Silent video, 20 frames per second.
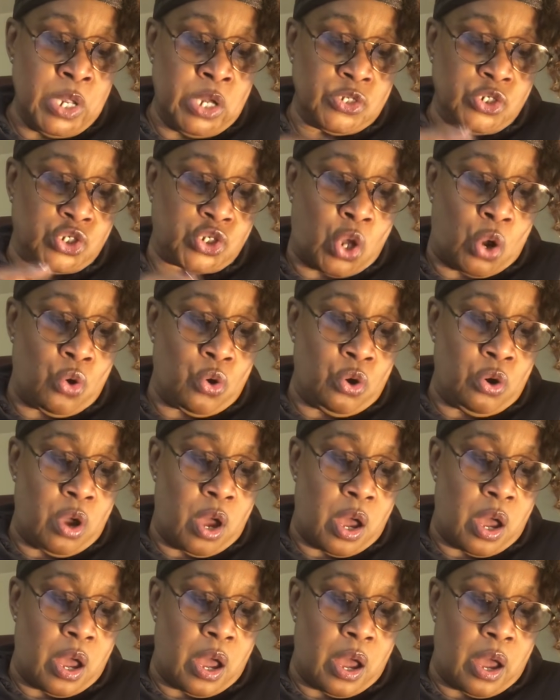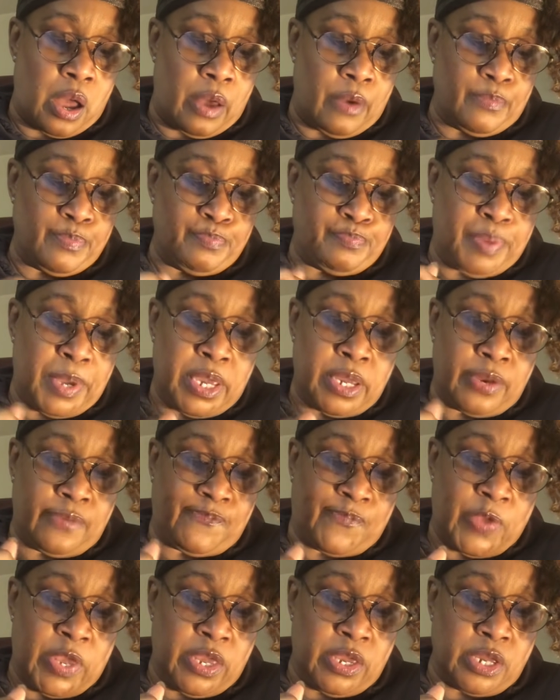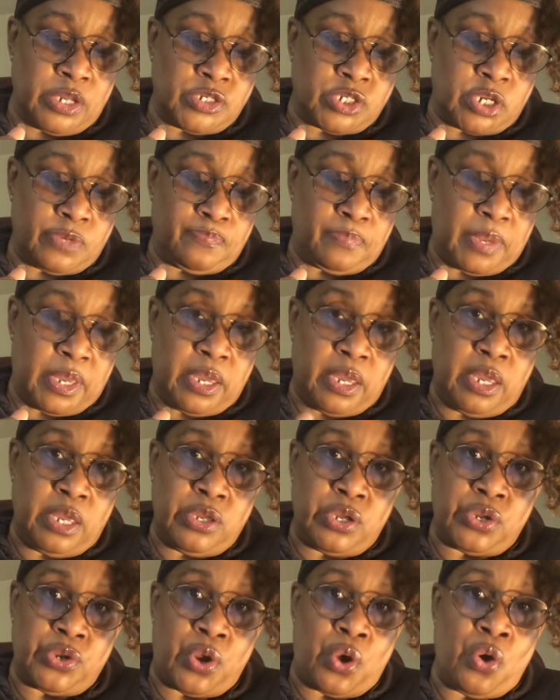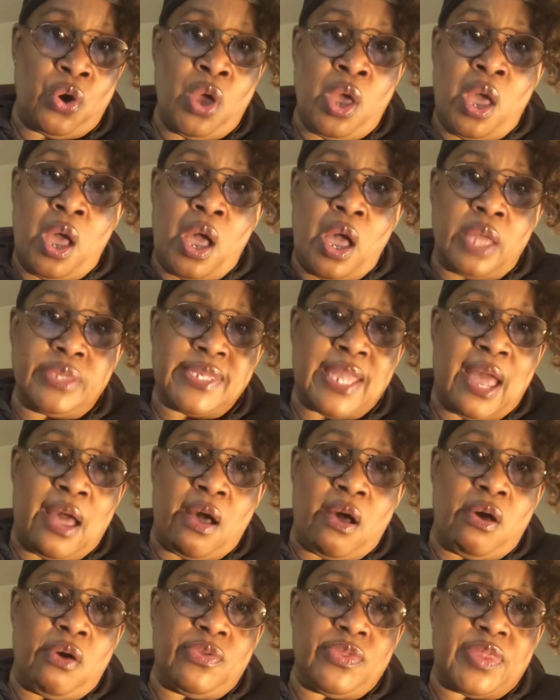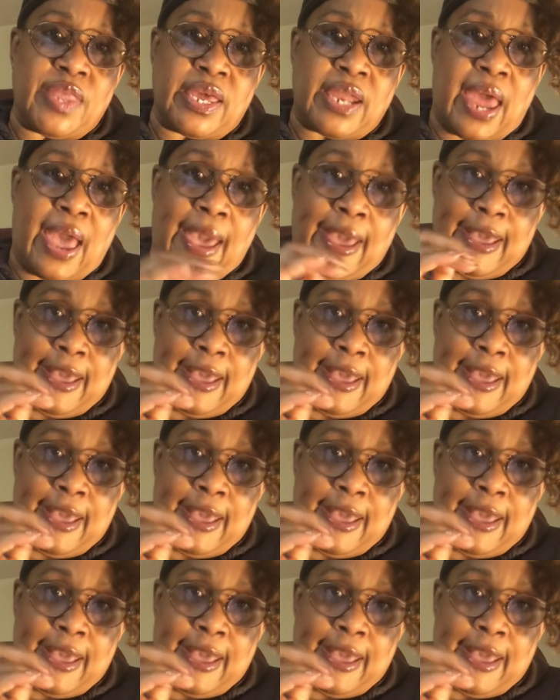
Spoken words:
So, being a vegan to me, now that I